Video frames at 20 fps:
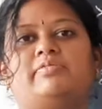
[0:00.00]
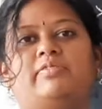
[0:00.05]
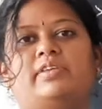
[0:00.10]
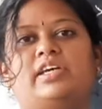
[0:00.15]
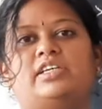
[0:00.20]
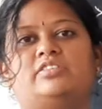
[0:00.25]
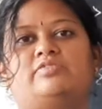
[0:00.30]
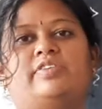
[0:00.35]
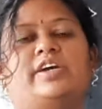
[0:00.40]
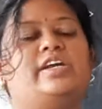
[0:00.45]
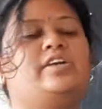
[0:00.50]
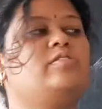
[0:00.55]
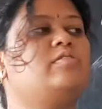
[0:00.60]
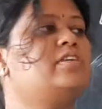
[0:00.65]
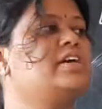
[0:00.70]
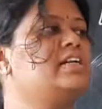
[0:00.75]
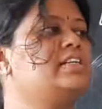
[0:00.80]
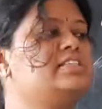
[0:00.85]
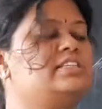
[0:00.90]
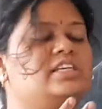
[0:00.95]
placed where you
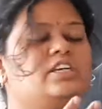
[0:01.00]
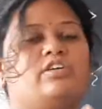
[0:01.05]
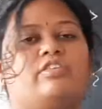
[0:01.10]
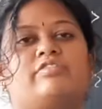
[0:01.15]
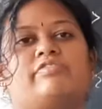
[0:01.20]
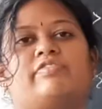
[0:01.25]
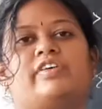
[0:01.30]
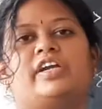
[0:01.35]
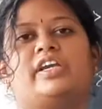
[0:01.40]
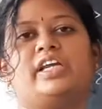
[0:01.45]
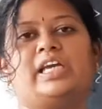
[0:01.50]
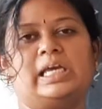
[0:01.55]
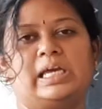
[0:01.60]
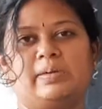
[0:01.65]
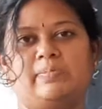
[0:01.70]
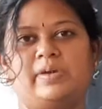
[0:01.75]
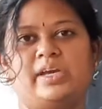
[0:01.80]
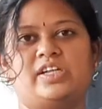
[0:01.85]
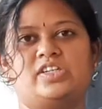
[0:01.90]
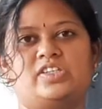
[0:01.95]
can see your funny
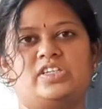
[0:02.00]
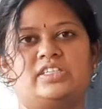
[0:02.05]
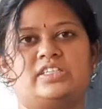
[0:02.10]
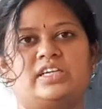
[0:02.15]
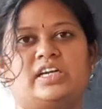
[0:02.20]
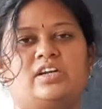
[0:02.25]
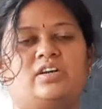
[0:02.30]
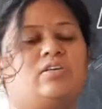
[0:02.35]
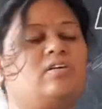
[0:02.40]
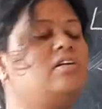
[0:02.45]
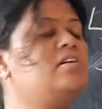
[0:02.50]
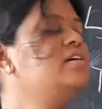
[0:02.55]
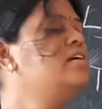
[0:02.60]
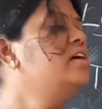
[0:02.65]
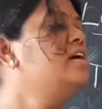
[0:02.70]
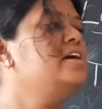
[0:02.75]
images and all.